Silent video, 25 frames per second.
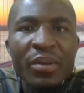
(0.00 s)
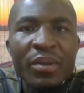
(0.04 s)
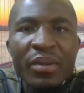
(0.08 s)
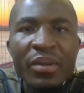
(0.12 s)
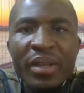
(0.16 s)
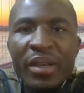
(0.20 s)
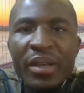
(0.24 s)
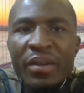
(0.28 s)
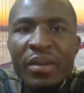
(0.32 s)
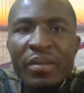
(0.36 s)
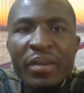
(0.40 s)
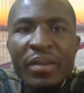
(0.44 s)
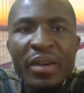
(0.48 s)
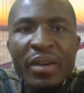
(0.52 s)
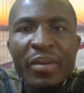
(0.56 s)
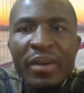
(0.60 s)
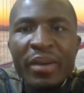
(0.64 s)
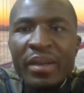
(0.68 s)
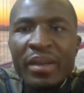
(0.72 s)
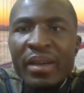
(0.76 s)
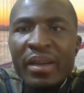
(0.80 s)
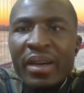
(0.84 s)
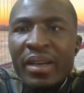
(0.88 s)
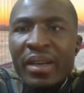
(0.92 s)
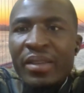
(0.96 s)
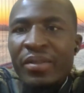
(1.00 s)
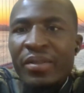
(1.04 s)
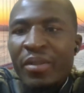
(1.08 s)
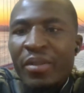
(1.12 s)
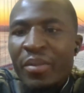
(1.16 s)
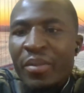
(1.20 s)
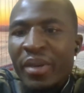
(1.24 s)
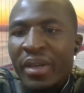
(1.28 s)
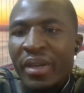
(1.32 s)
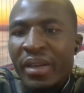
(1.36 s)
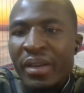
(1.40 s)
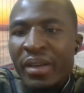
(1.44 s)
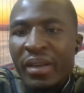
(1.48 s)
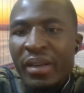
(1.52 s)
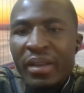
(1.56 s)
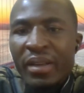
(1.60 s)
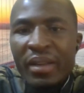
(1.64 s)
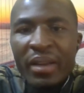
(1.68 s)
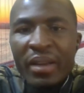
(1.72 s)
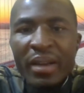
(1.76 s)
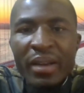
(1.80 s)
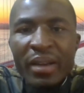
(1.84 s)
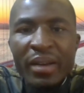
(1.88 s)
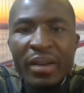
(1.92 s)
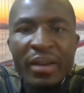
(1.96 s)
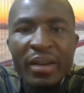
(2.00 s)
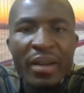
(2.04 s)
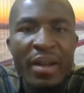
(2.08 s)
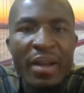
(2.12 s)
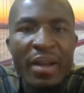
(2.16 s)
So thank you very much, guys, for making it, and